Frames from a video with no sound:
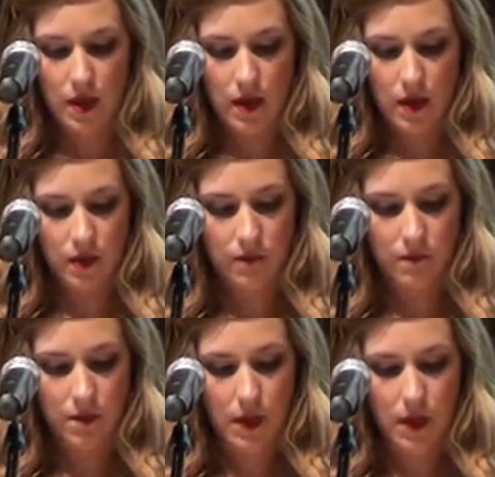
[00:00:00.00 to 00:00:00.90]
And
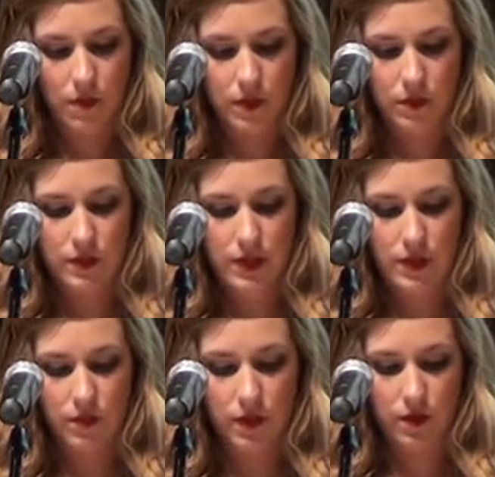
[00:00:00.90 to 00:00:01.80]
from anyone who
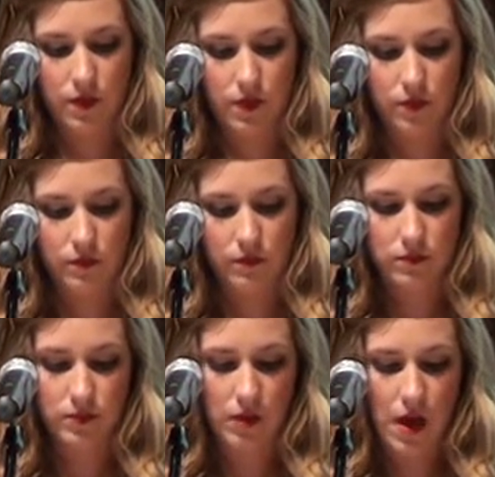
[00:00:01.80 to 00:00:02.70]
takes away your
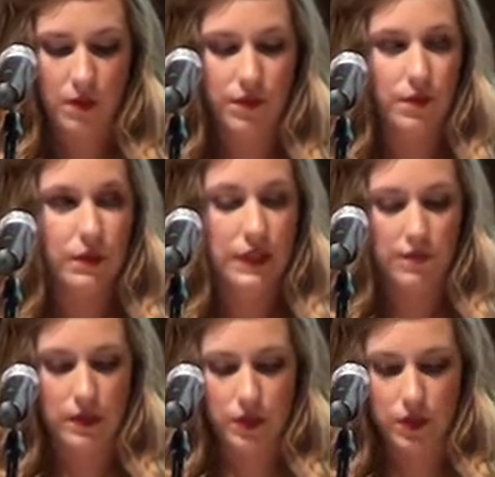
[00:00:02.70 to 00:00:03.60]
coat, do not withhold
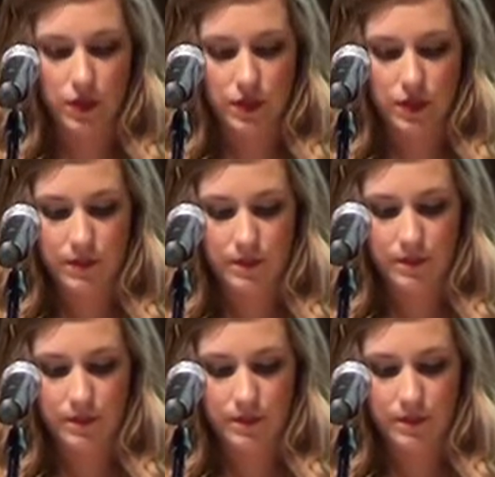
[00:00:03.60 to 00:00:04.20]
even your shirt.